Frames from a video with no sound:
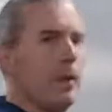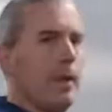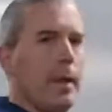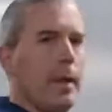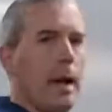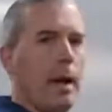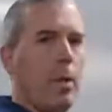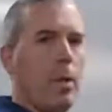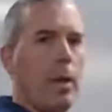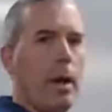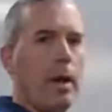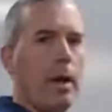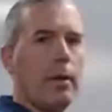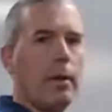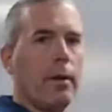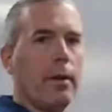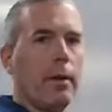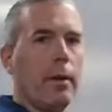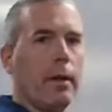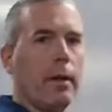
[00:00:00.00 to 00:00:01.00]
If you've got
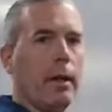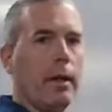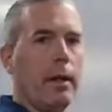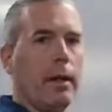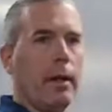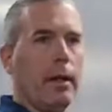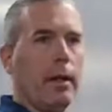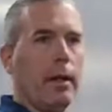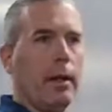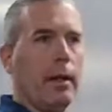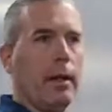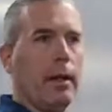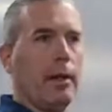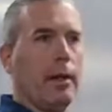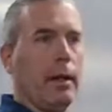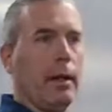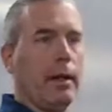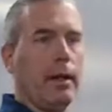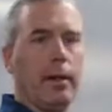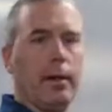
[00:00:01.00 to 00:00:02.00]
water in
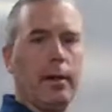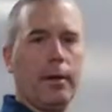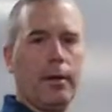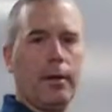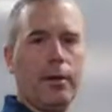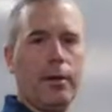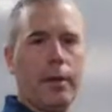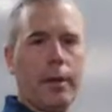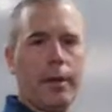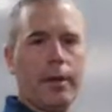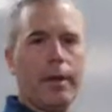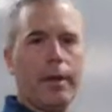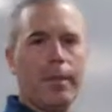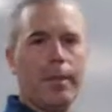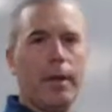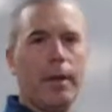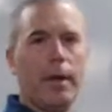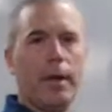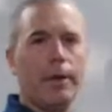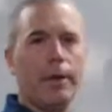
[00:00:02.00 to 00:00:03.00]
usually
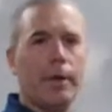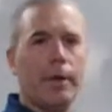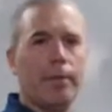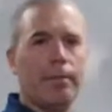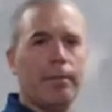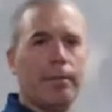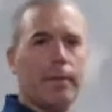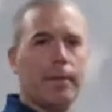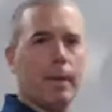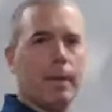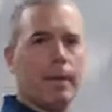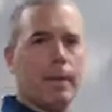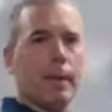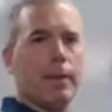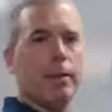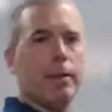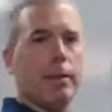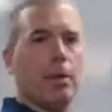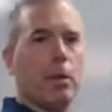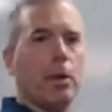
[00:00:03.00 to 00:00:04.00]
it's a faucet
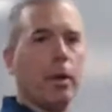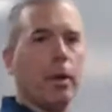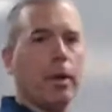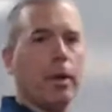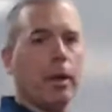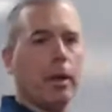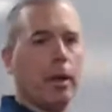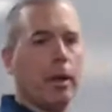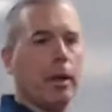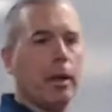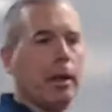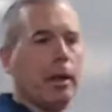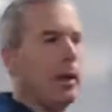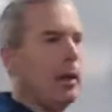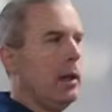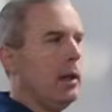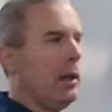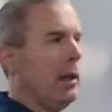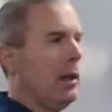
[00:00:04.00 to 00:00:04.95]
that doesn't work,